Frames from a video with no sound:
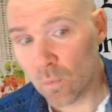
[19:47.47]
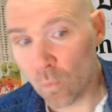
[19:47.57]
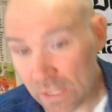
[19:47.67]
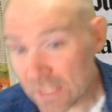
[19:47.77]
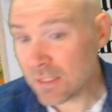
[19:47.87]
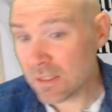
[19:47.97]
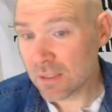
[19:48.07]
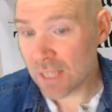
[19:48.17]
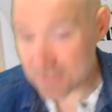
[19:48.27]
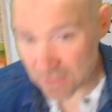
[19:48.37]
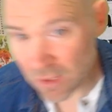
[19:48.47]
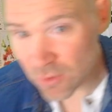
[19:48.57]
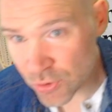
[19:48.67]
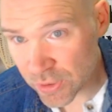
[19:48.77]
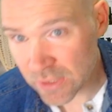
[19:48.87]
We, as a
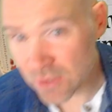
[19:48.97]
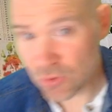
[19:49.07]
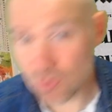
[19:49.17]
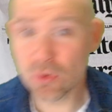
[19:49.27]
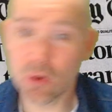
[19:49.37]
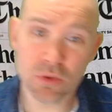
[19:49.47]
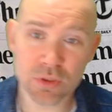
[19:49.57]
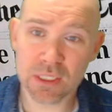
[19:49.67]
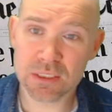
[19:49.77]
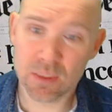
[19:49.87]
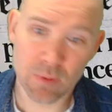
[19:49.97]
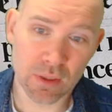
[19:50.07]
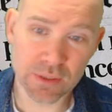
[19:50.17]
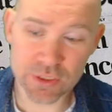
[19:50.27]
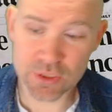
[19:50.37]
country, do not trust our
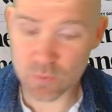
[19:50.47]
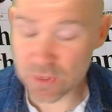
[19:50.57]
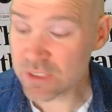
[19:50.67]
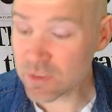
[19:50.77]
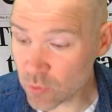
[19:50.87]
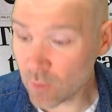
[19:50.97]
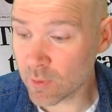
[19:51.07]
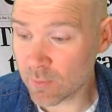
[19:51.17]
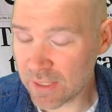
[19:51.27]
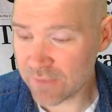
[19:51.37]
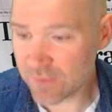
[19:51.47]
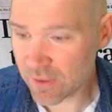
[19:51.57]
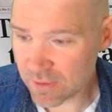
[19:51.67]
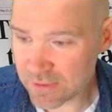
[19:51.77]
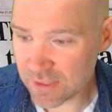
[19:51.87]
politicians, which is a problem if the
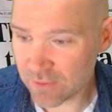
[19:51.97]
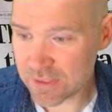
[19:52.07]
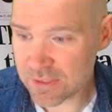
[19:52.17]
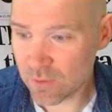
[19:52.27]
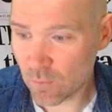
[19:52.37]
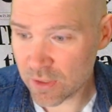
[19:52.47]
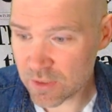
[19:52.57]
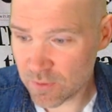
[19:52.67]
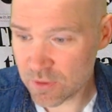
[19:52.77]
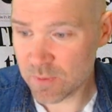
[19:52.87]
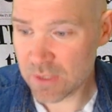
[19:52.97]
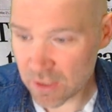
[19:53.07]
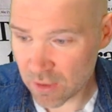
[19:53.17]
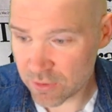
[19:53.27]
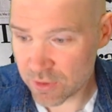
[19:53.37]
idea is that we are supposed to be in a
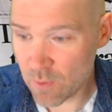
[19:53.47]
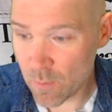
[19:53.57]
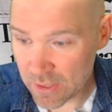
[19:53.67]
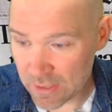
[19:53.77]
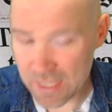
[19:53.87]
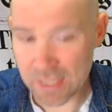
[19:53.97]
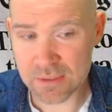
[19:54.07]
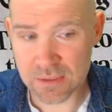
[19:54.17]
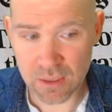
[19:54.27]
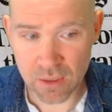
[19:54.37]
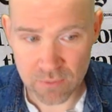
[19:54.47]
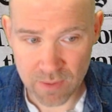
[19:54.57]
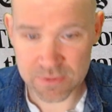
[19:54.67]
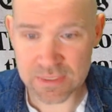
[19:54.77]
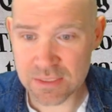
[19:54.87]
country where we elect our
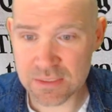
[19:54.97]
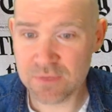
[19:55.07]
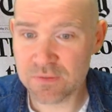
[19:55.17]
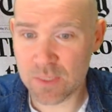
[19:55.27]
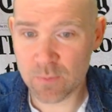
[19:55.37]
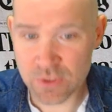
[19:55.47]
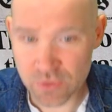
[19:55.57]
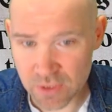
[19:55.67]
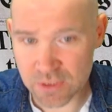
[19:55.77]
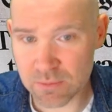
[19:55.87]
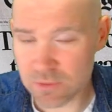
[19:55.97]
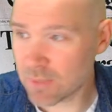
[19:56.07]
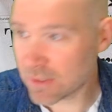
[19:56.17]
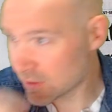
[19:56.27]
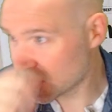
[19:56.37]
representatives and we trust them to
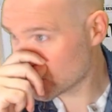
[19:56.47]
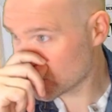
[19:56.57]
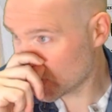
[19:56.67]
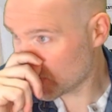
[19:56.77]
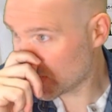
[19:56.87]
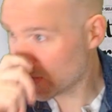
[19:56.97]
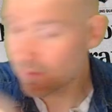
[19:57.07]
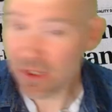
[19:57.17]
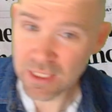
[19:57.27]
make decisions on our behalf.